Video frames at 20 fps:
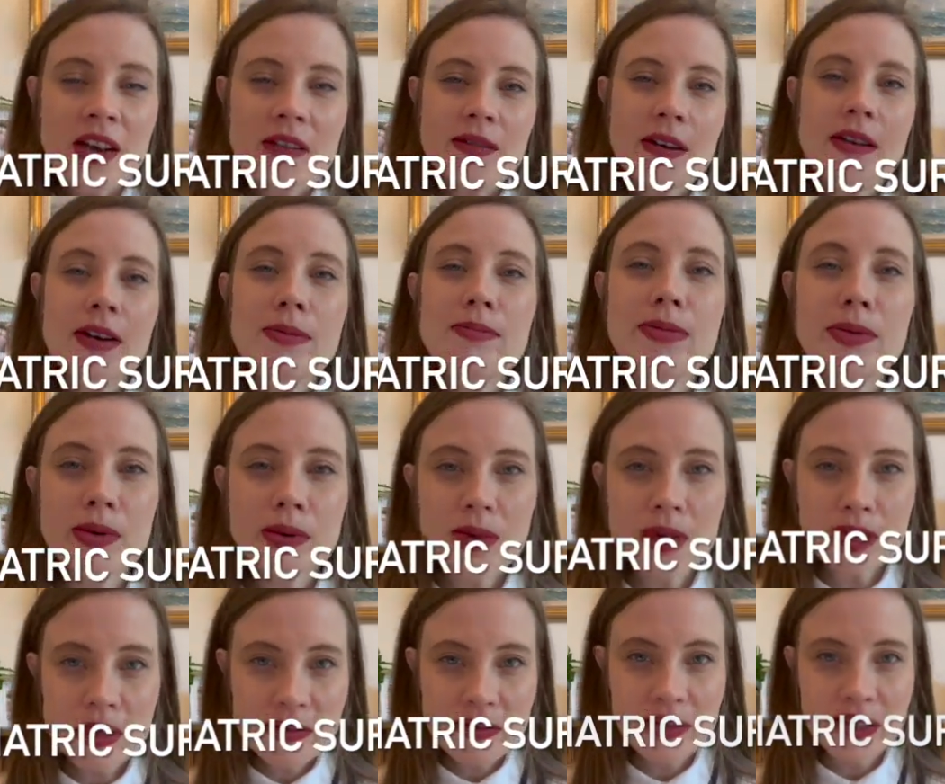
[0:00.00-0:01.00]
Very
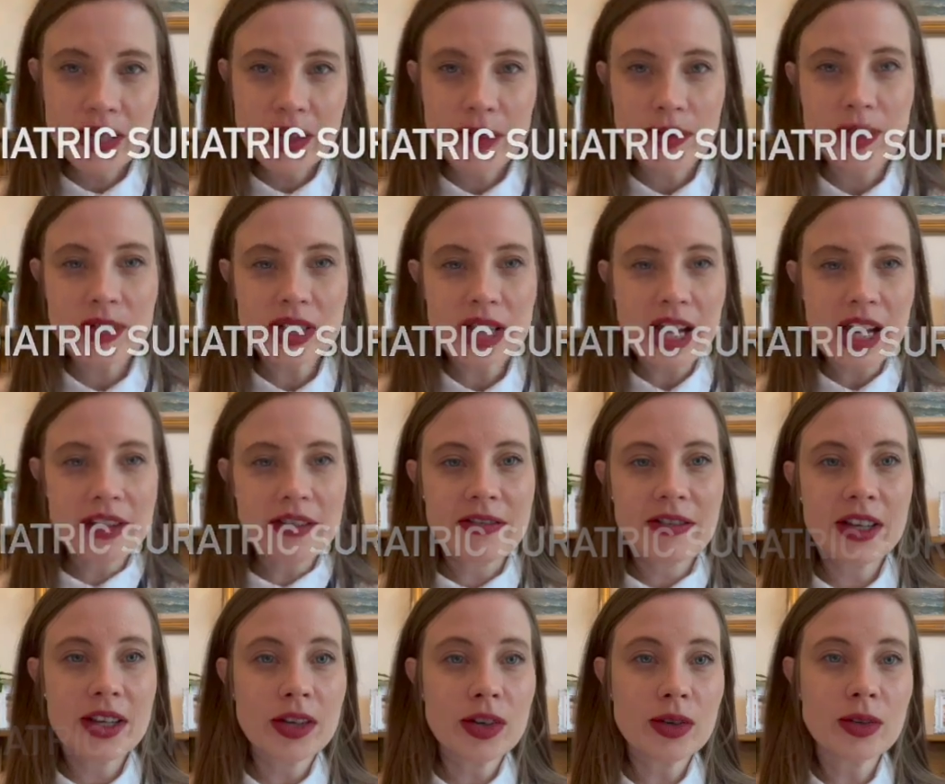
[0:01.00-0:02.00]
broad field, I
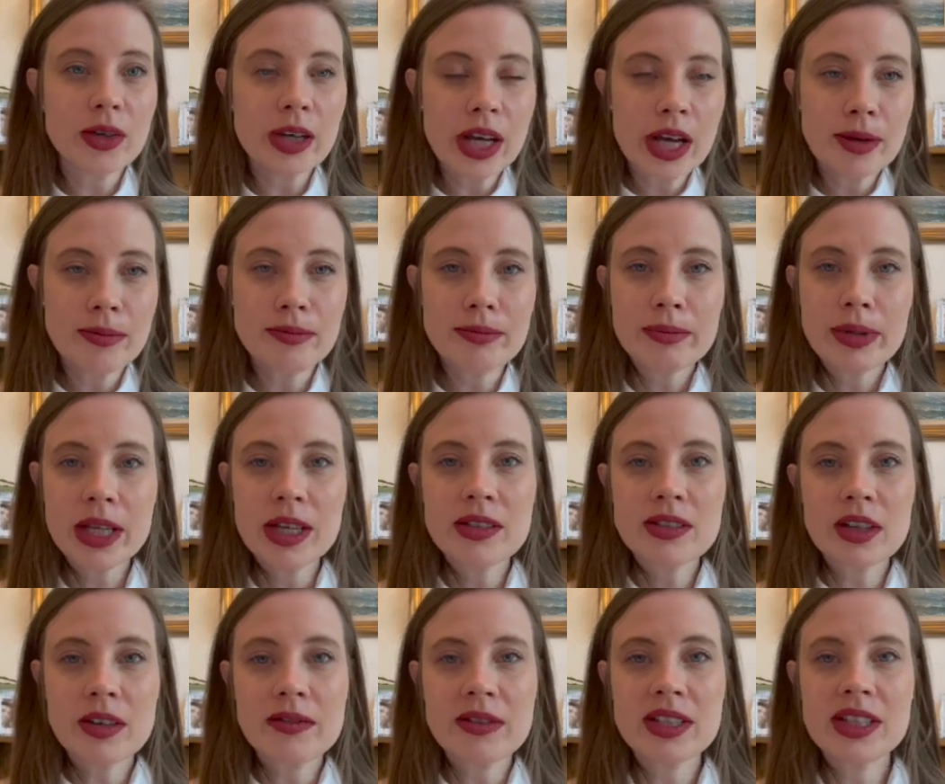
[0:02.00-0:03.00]
feel, um, because
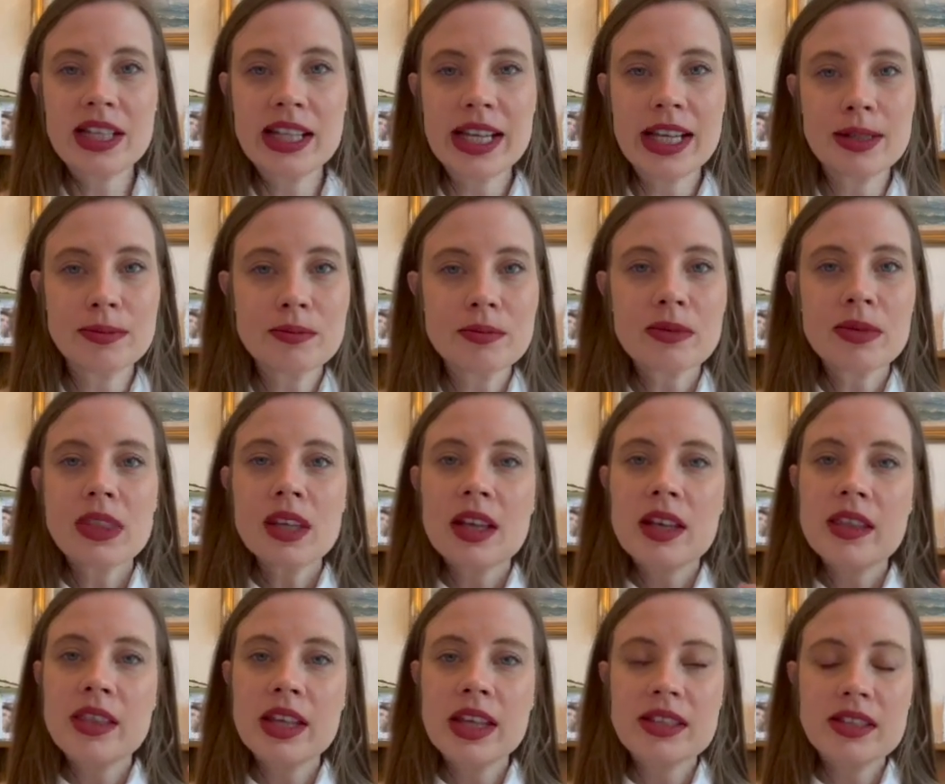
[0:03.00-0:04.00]
obviously
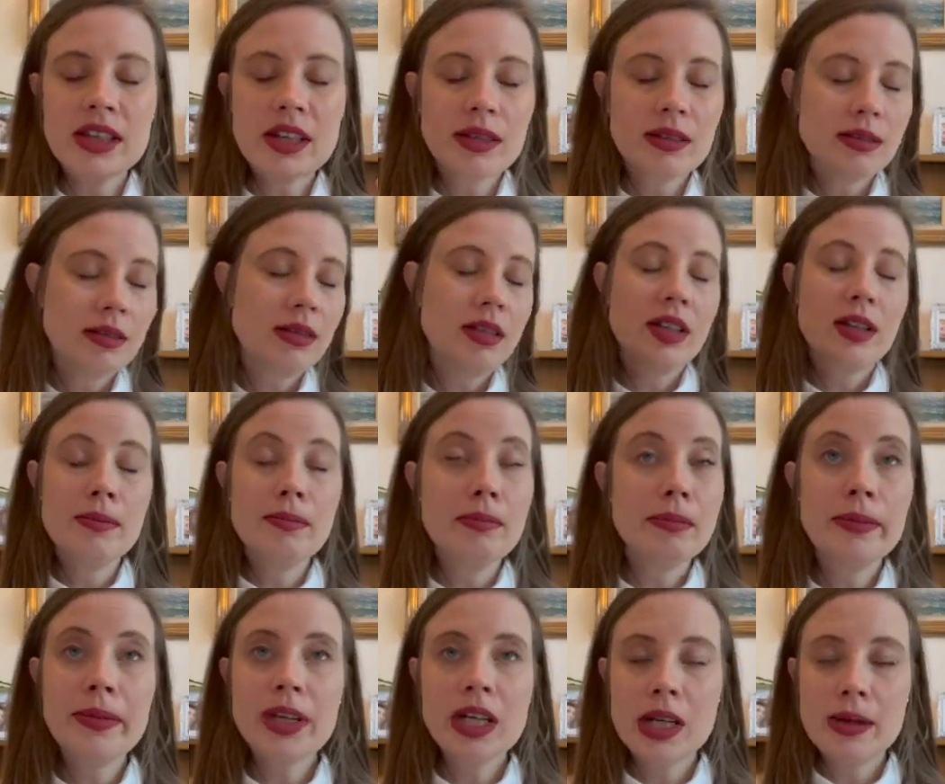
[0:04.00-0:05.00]
there's
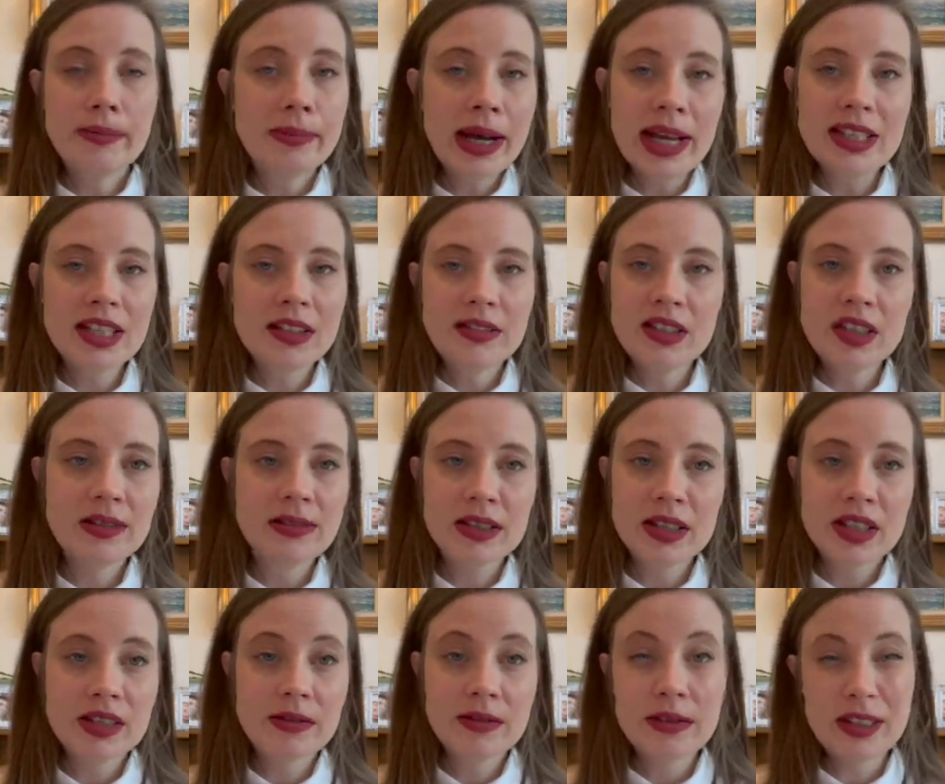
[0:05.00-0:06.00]
you know massive
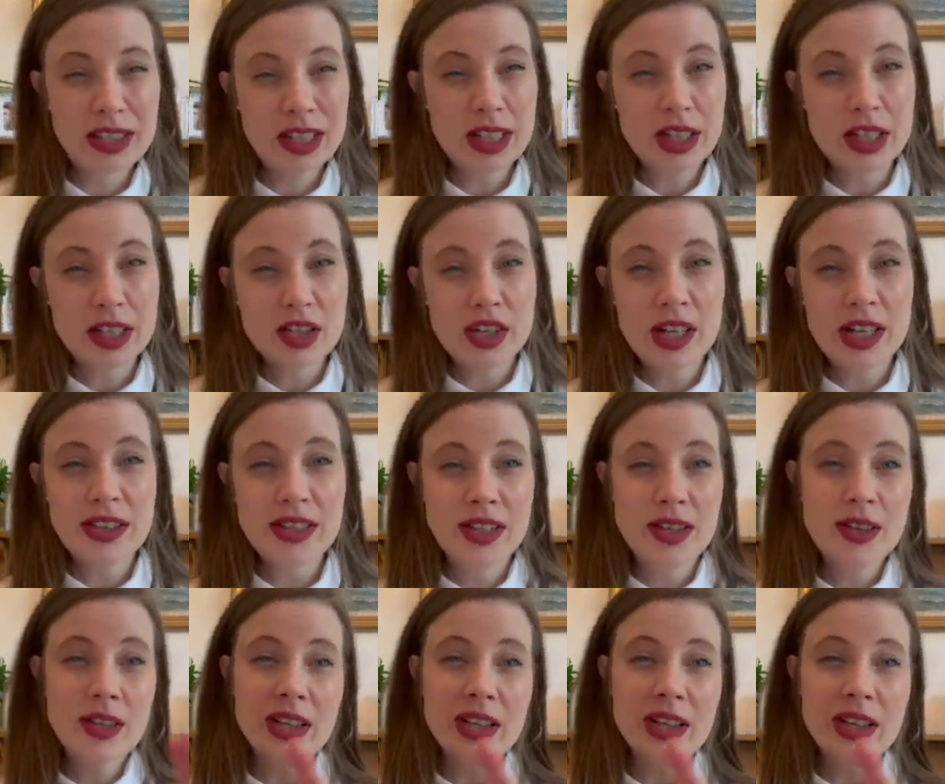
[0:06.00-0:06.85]
difference in physiology. So you're